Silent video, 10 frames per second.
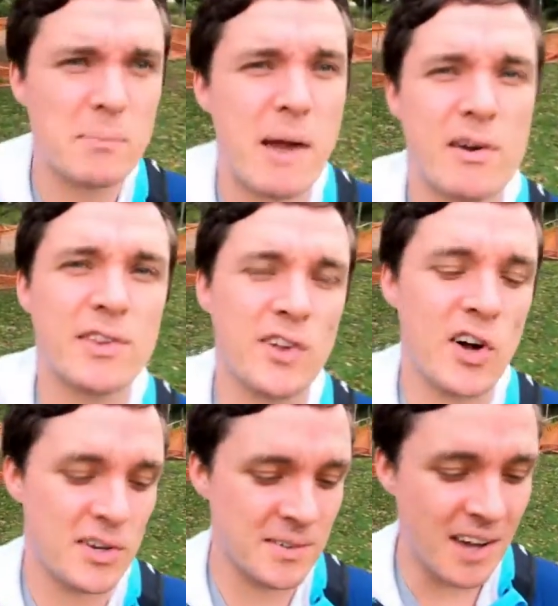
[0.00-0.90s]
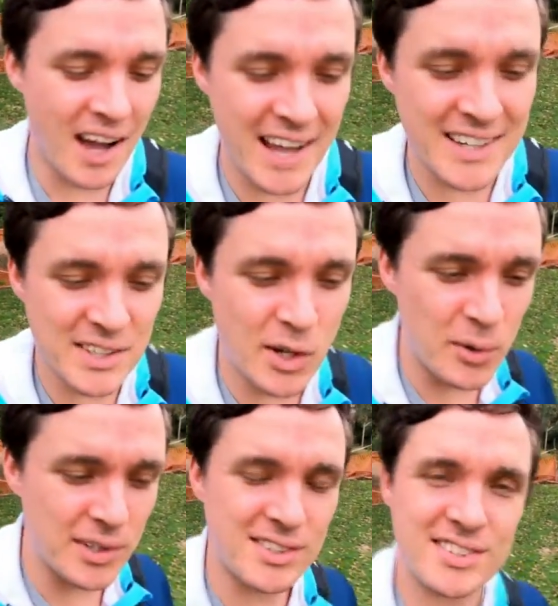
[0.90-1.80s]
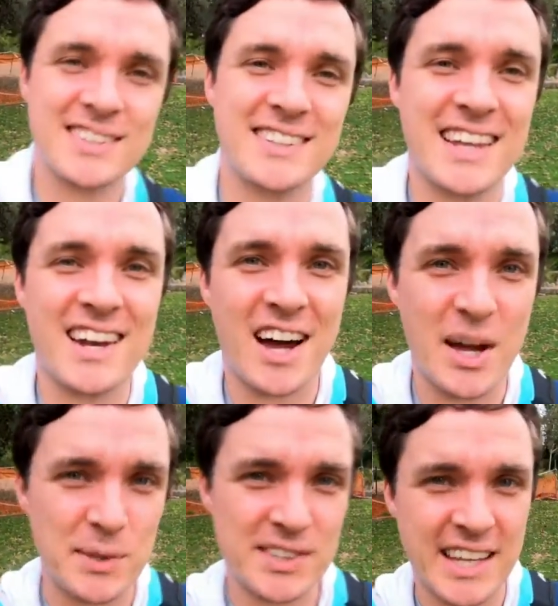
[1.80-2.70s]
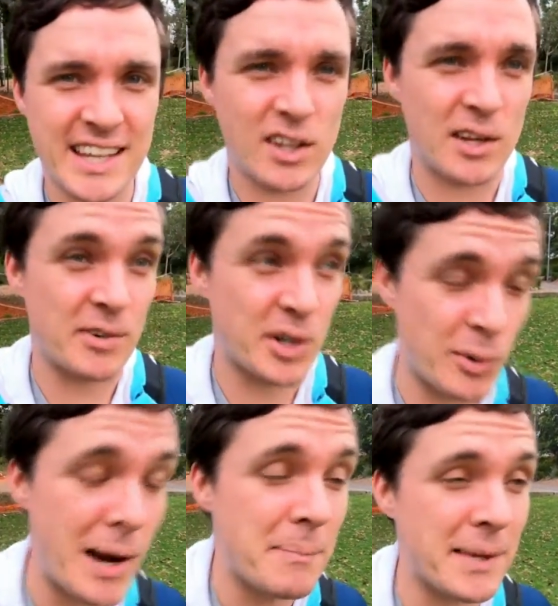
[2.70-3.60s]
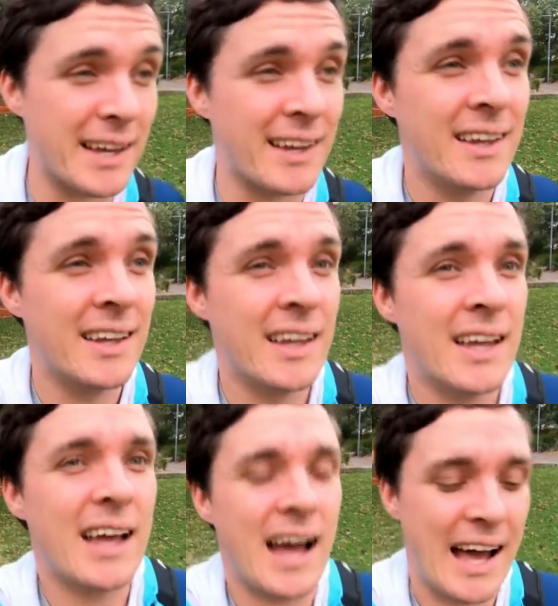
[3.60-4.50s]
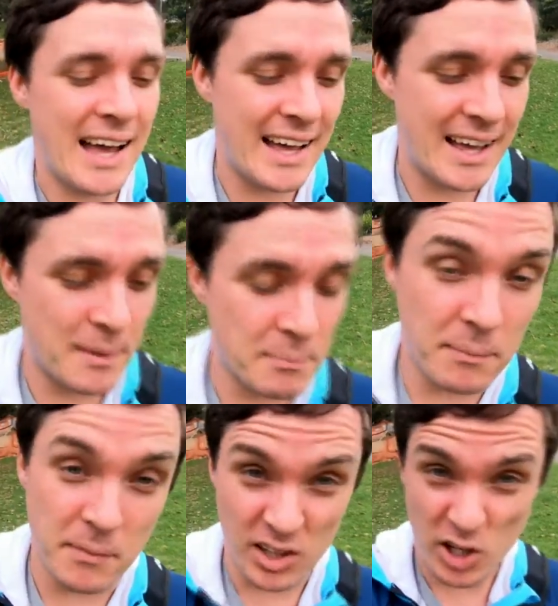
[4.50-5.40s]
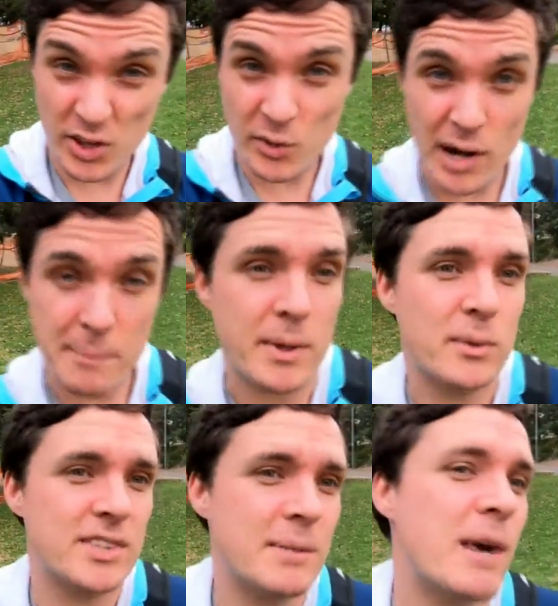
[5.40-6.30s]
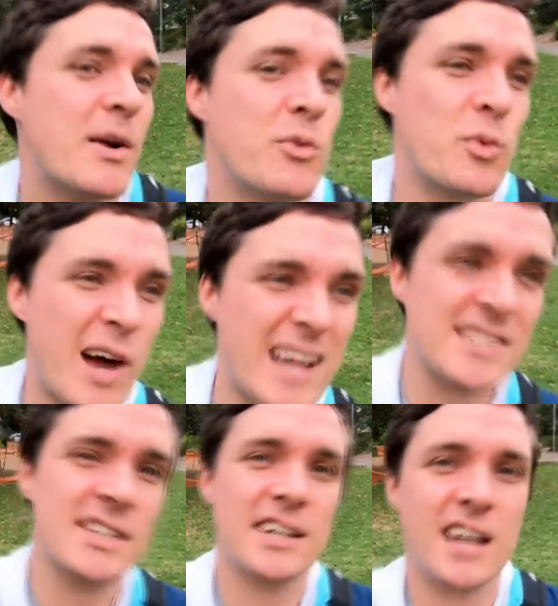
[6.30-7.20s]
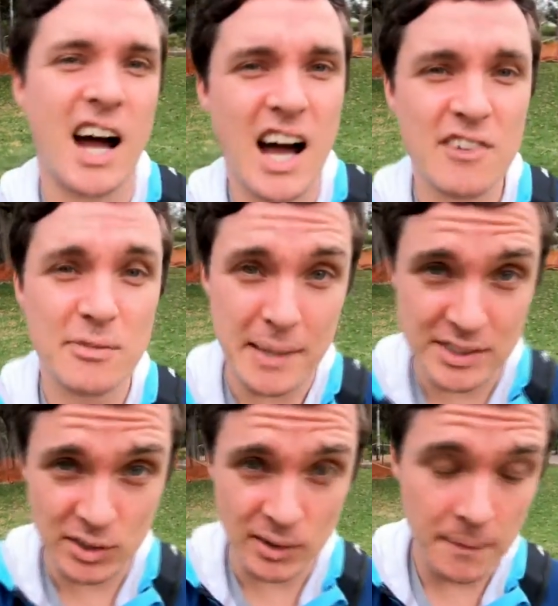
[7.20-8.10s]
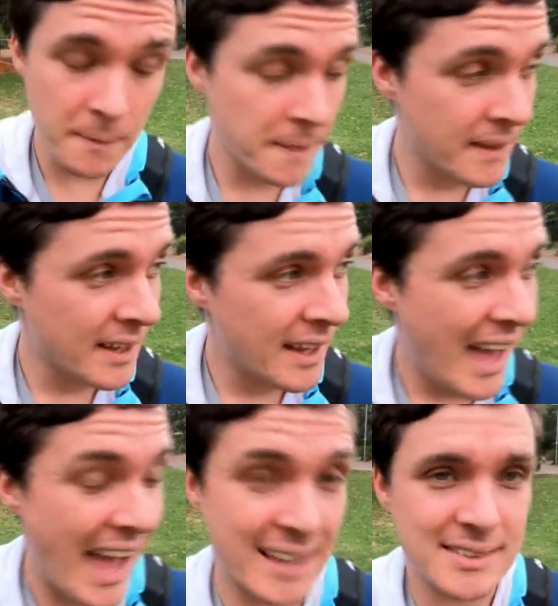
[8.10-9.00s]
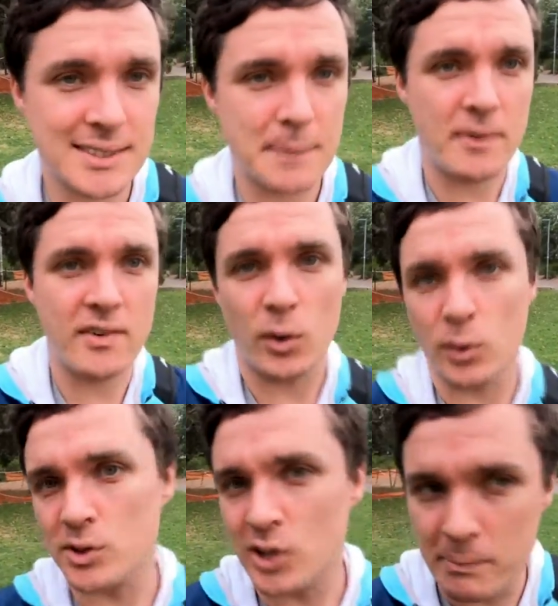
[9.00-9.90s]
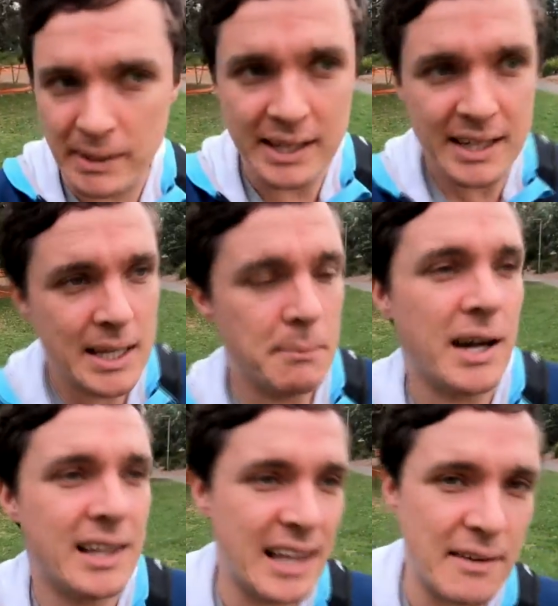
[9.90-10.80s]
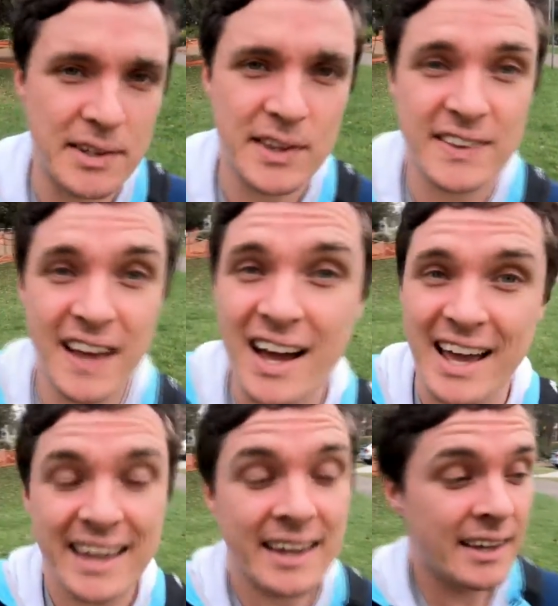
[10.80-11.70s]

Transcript: the marathon, I noticed that I was getting a lot of cramping. A lot of the cramping was in my right calf muscle, and some of it also being in my left thigh.